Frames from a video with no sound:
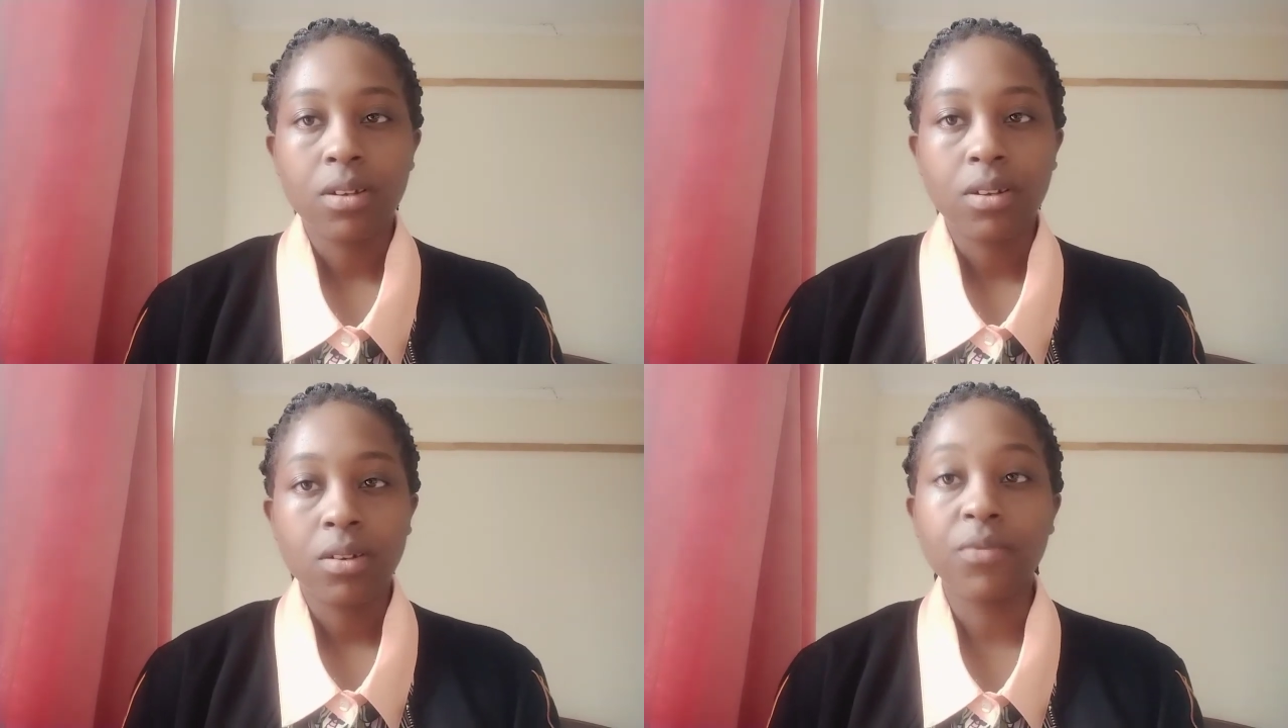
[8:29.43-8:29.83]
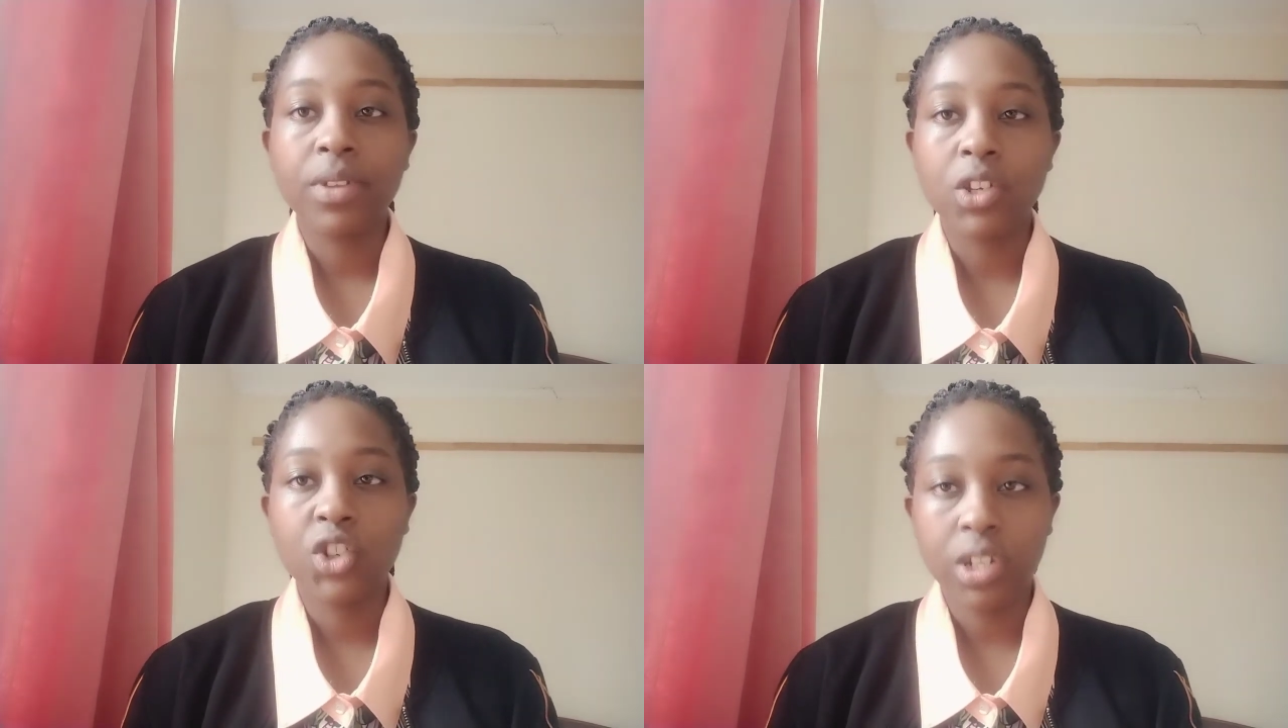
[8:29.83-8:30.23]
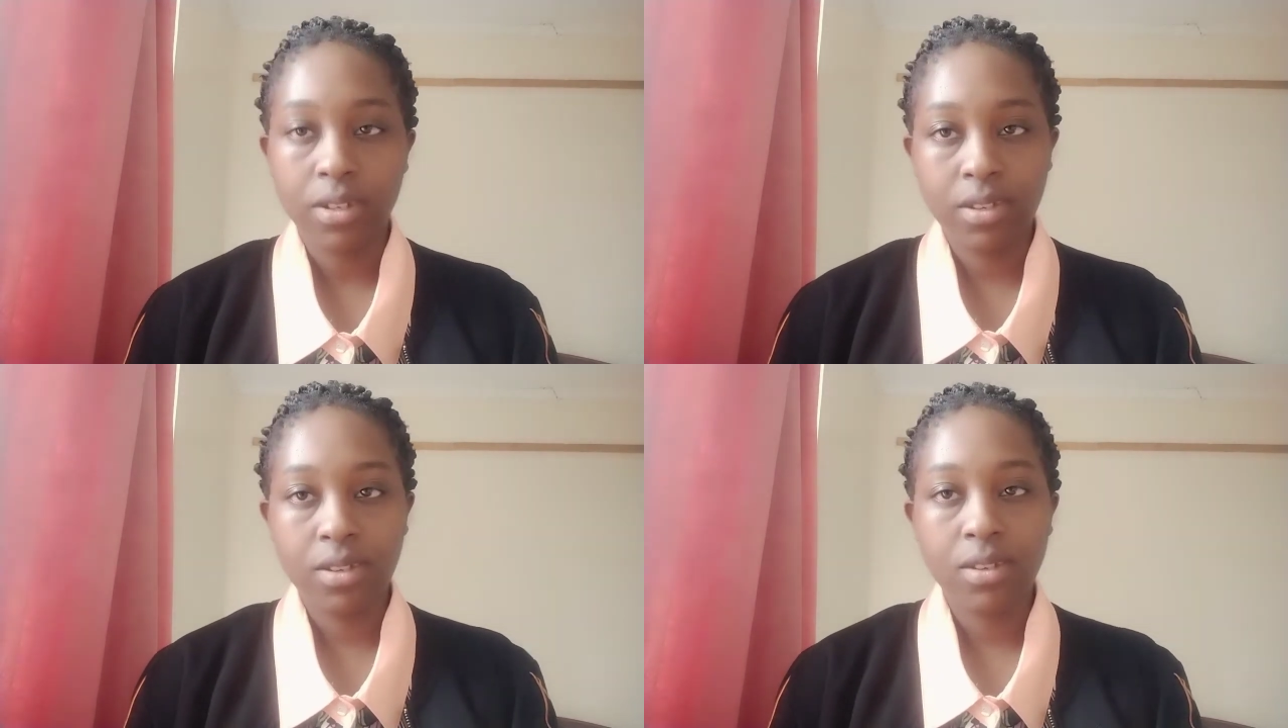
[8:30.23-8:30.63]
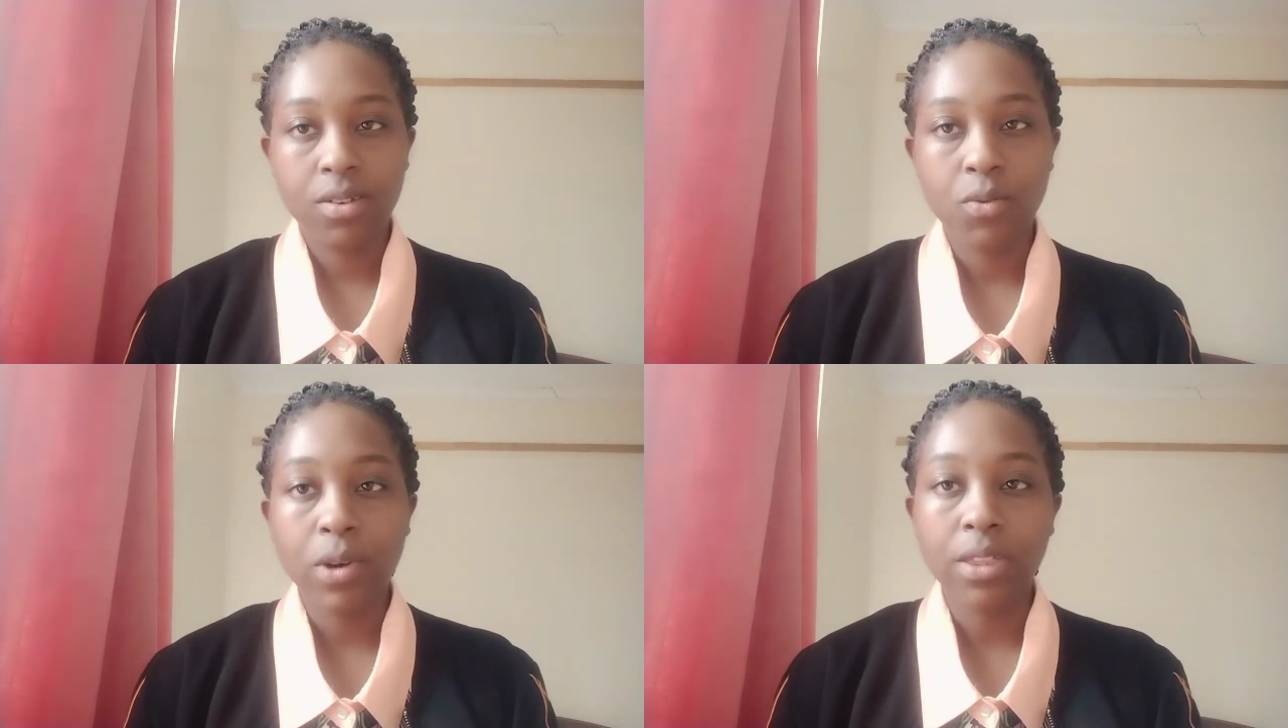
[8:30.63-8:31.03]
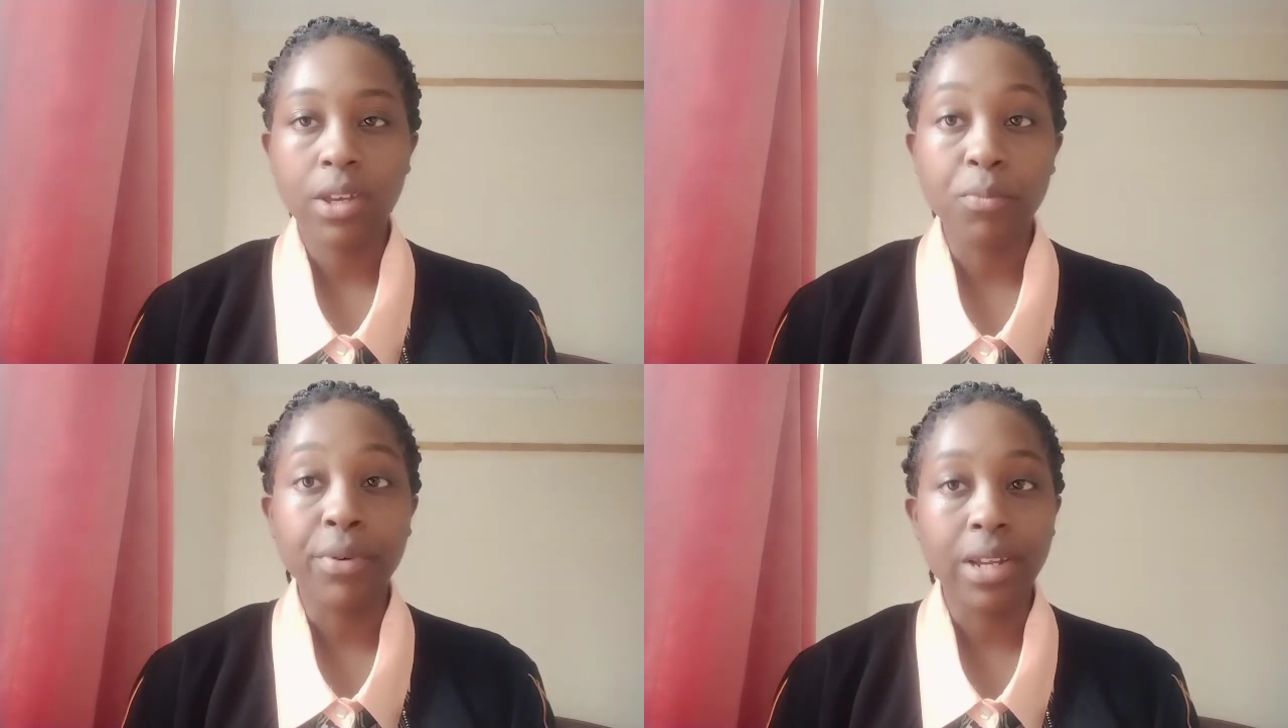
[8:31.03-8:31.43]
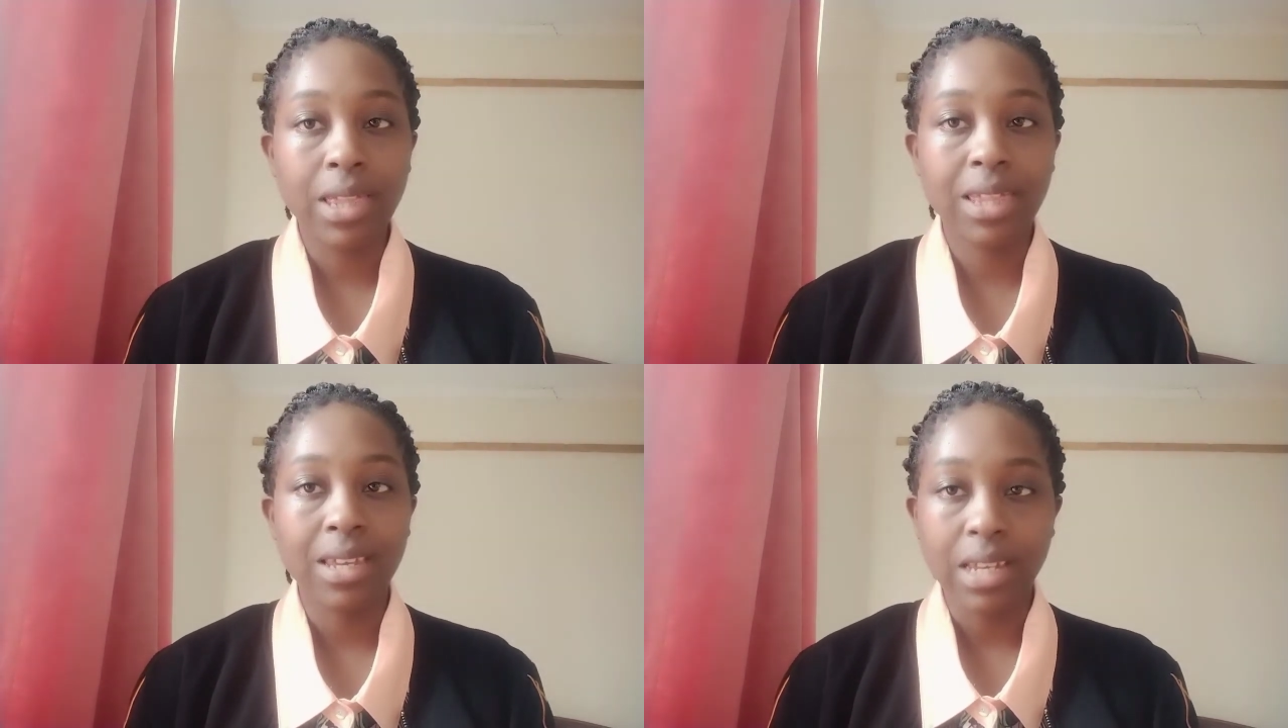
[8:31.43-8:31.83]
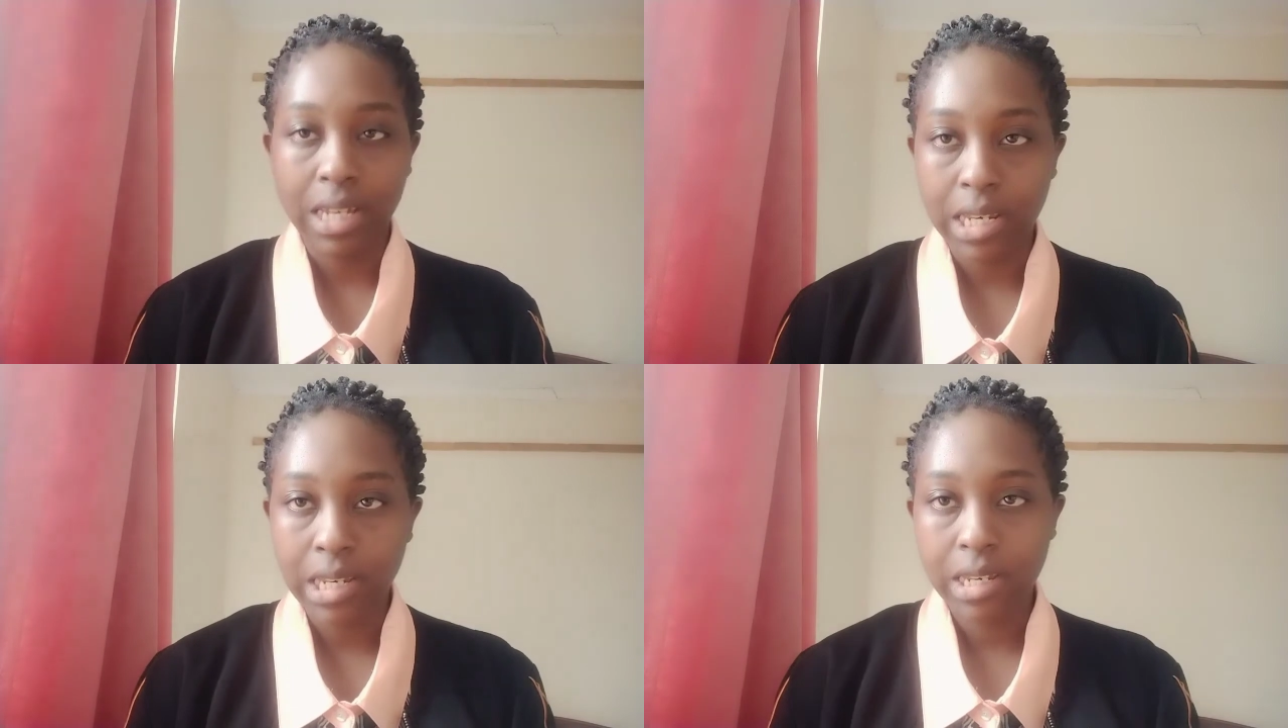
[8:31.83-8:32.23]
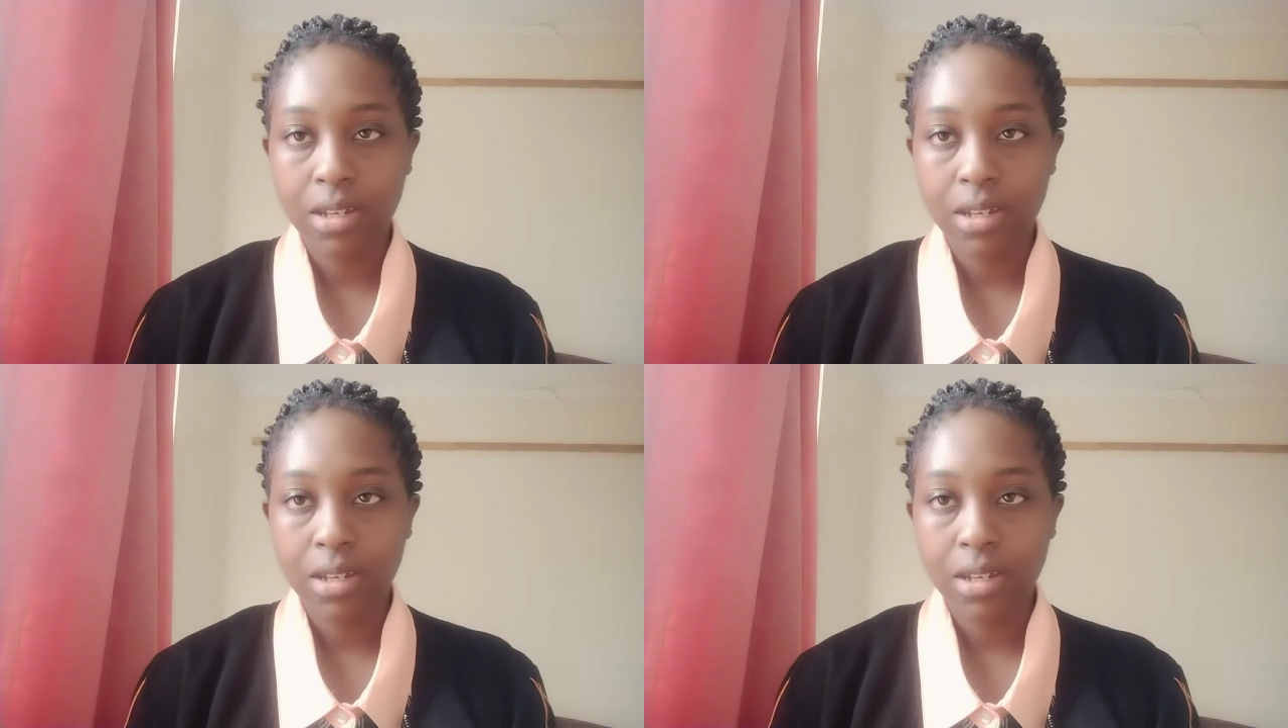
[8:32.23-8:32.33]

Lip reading: of the chest when they breathe in.